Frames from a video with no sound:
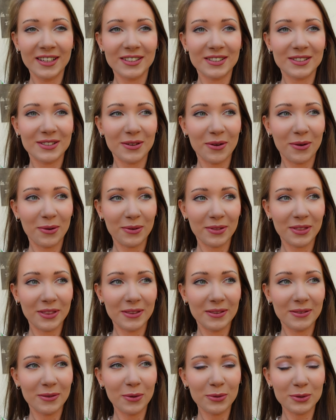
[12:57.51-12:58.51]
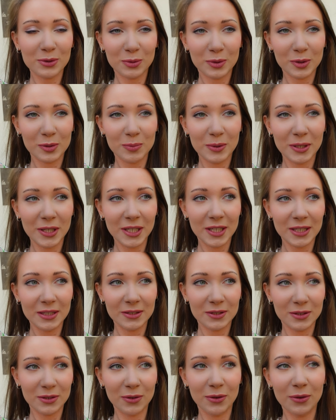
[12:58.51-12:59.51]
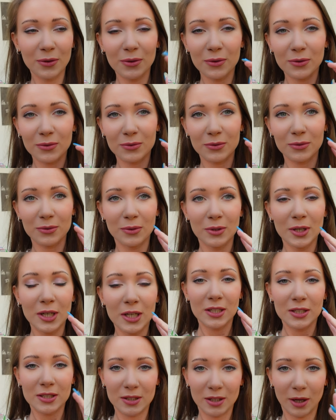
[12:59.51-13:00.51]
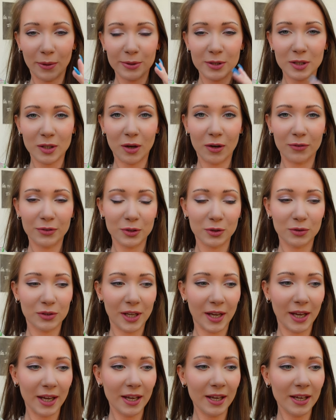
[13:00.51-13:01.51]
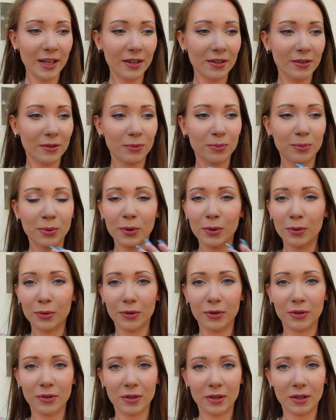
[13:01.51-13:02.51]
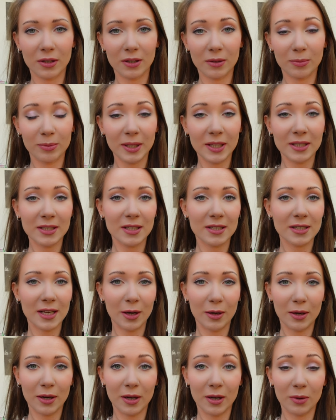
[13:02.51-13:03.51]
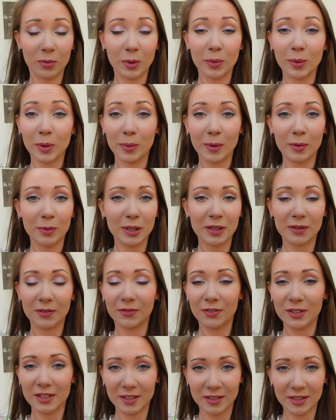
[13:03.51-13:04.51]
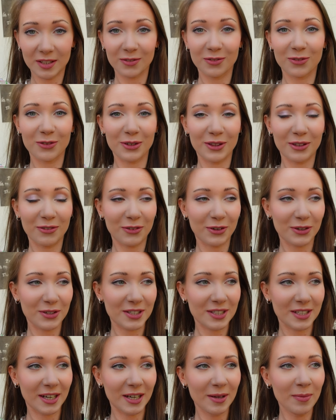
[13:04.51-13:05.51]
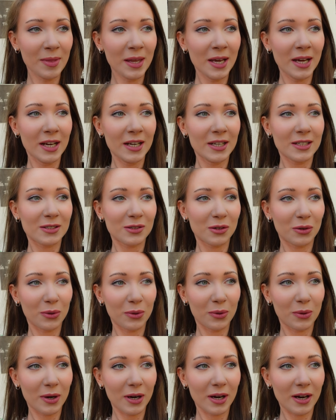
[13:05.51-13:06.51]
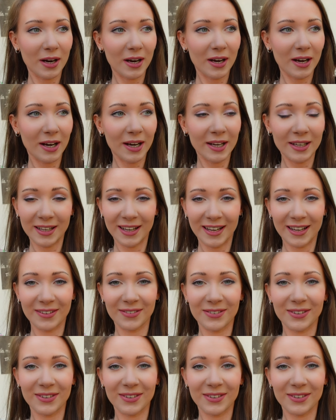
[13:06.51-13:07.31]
So those will be two stops of today. Both uh, places uh, we will be visiting for the first time. So I have